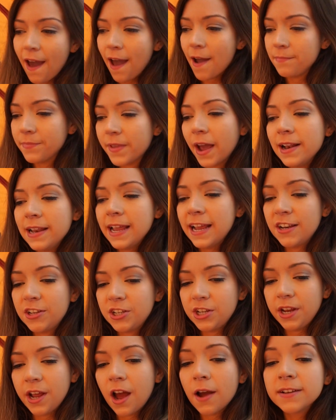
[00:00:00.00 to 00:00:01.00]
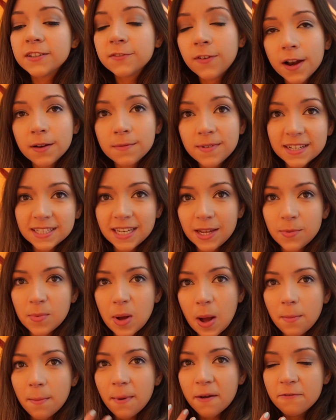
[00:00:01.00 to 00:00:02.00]
Um, I literally, I was finding my sleeping
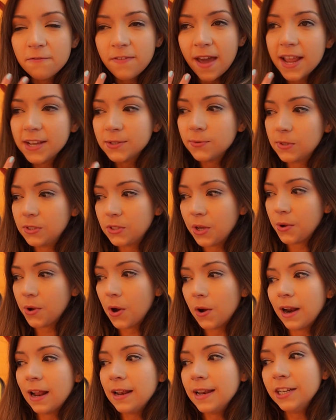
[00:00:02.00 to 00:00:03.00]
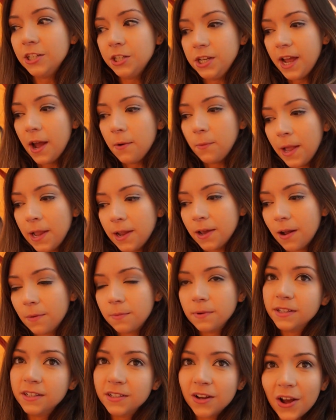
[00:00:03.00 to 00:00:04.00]
bag, my face was so cold, I literally kept waking
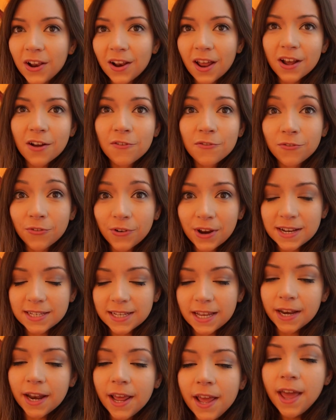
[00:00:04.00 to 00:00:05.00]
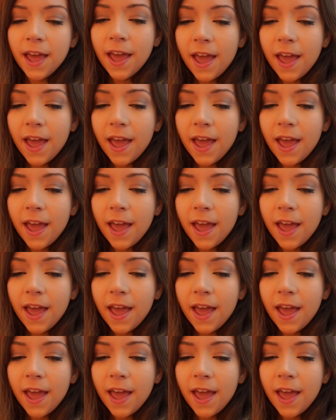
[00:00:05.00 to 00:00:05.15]
up in the night like freezing,